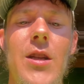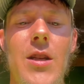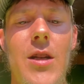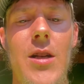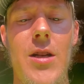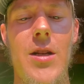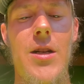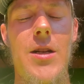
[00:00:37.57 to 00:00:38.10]

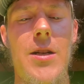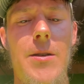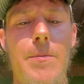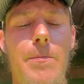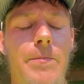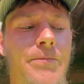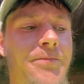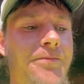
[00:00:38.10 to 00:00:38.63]

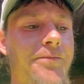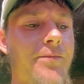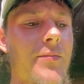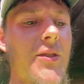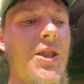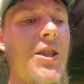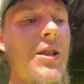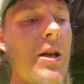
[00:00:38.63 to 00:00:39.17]

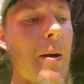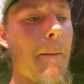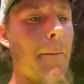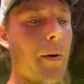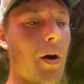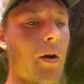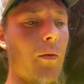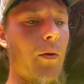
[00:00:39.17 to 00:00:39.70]

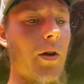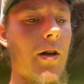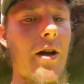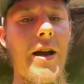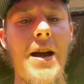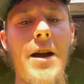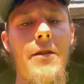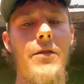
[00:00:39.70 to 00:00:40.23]
But what I
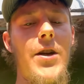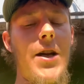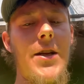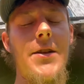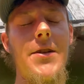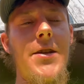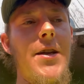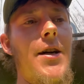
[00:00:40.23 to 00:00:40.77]
have
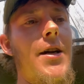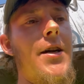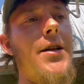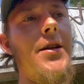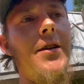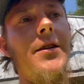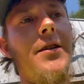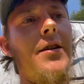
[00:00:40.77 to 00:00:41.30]
gotten
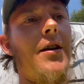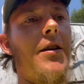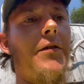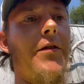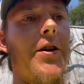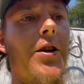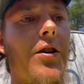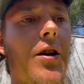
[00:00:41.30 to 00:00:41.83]
done, I
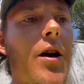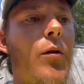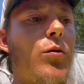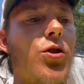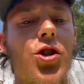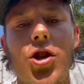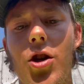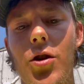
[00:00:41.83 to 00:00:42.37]
figured I
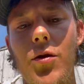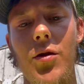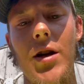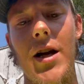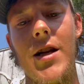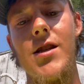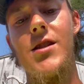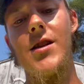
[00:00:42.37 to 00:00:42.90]
would show you
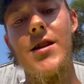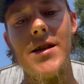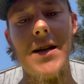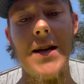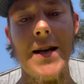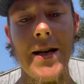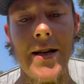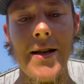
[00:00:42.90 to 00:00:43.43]
guys
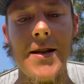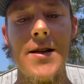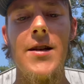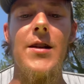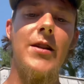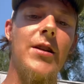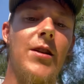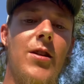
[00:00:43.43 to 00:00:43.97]
today.
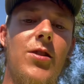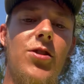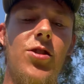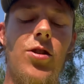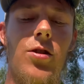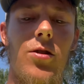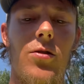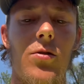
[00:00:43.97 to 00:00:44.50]

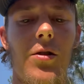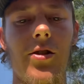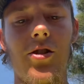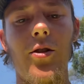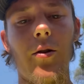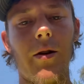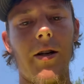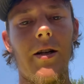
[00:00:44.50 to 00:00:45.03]
So let's
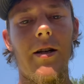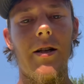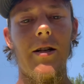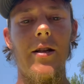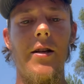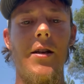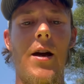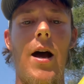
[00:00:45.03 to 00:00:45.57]
go ahead
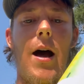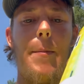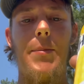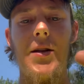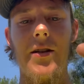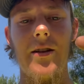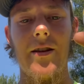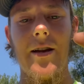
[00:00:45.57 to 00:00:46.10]
and hop
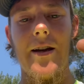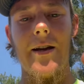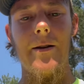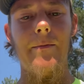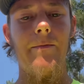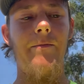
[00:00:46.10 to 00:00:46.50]
into that.